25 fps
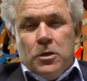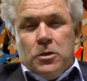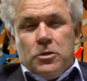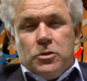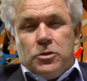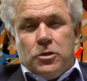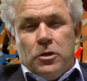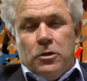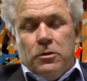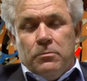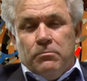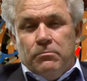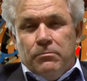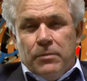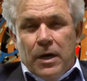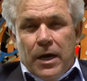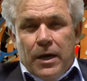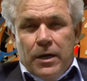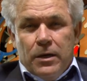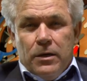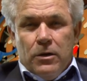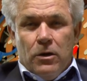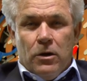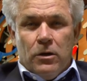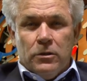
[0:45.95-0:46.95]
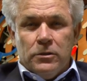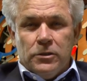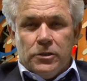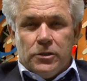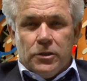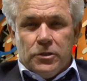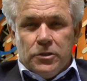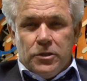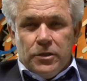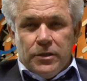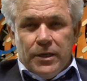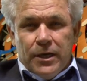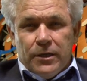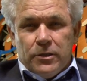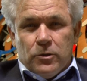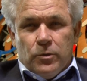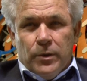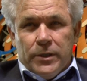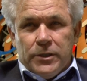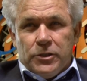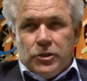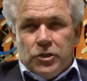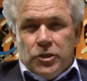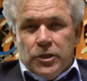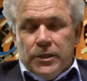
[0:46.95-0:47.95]
So my answer to that
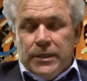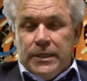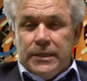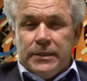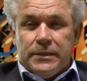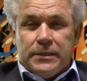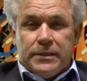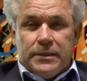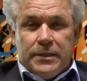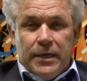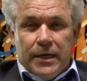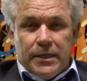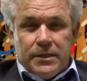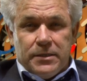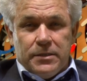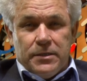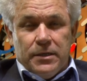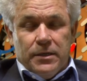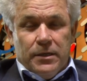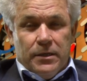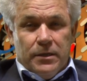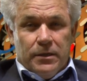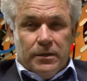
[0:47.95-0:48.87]
question is that